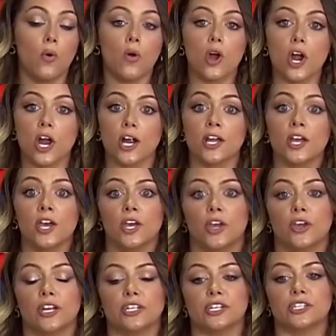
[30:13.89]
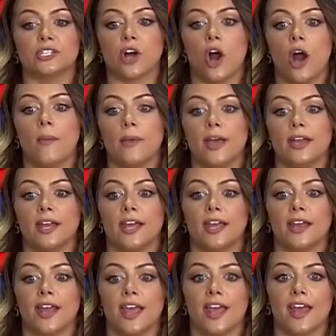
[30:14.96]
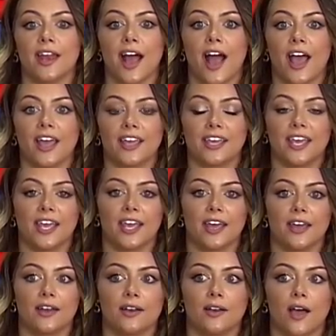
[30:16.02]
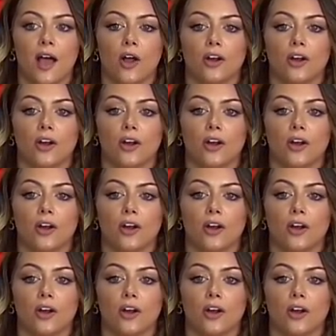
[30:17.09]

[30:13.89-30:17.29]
or you can just comment in and I can,